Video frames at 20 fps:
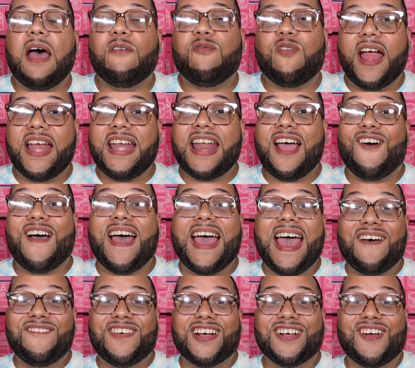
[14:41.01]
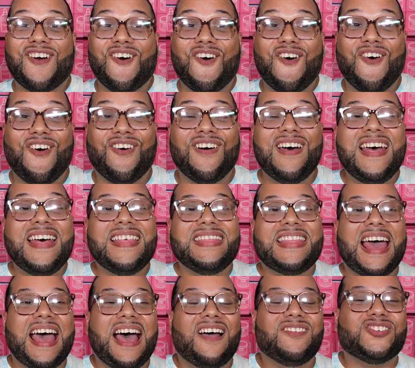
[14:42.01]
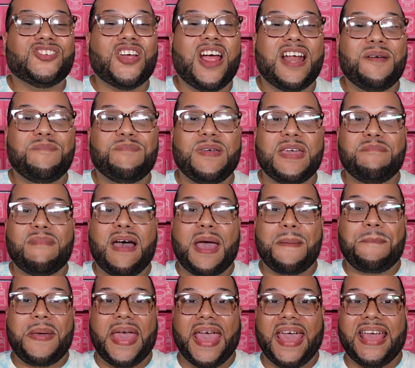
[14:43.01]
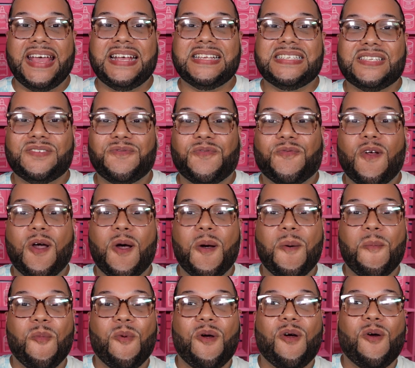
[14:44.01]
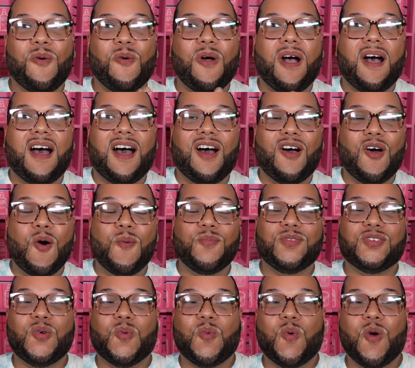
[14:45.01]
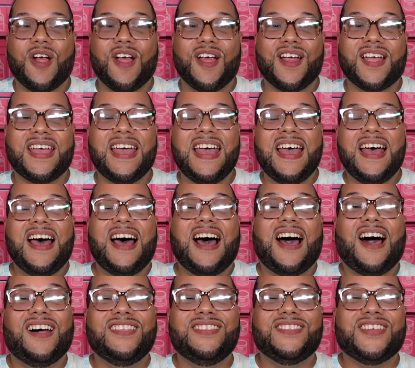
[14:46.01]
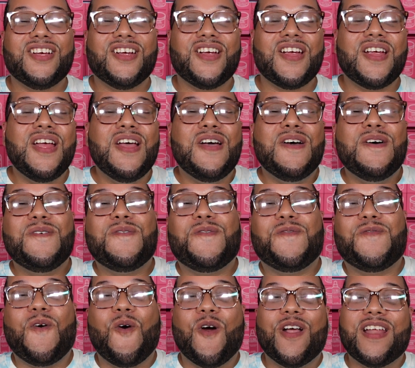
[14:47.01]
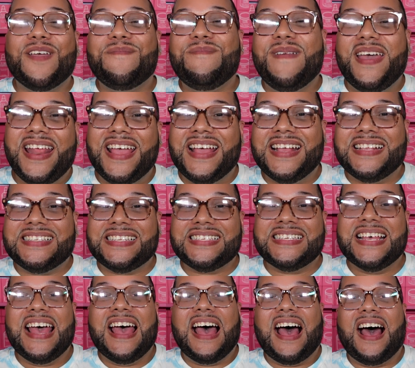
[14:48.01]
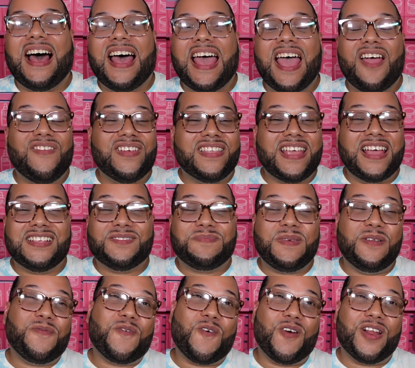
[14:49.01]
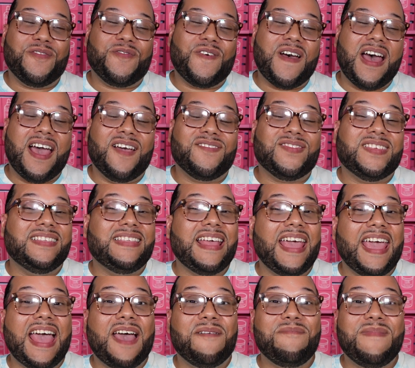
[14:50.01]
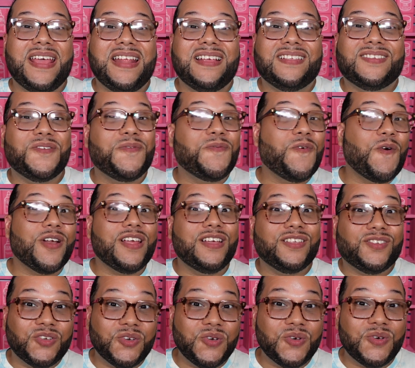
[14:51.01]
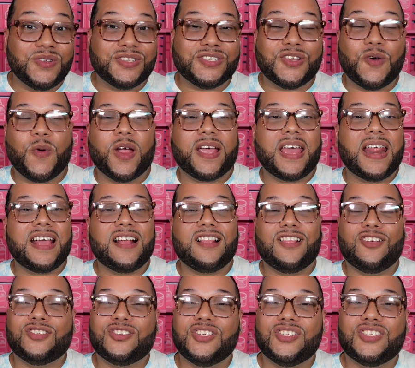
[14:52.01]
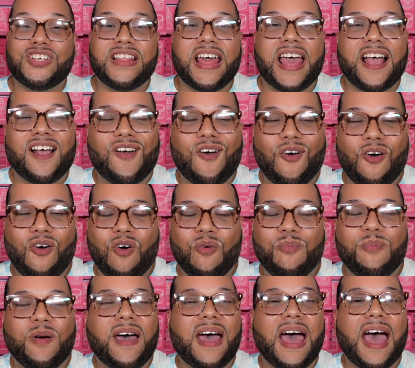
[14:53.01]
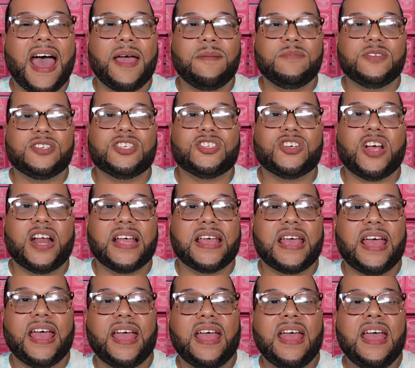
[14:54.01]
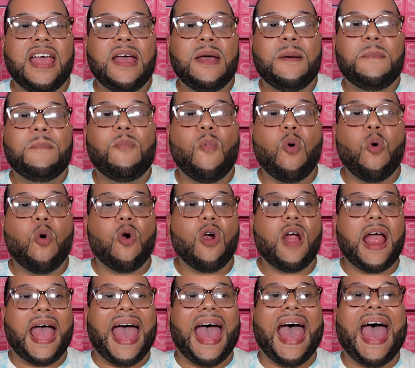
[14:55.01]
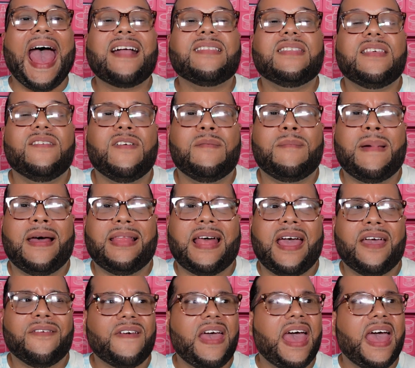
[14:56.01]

Right now I have a goal that I'm trying to beat my pace from home to work under 40 minutes. Every day it's been 45. Today I made it to 42, so we're getting closer to that goal, but I'm just trying to get more active in my life.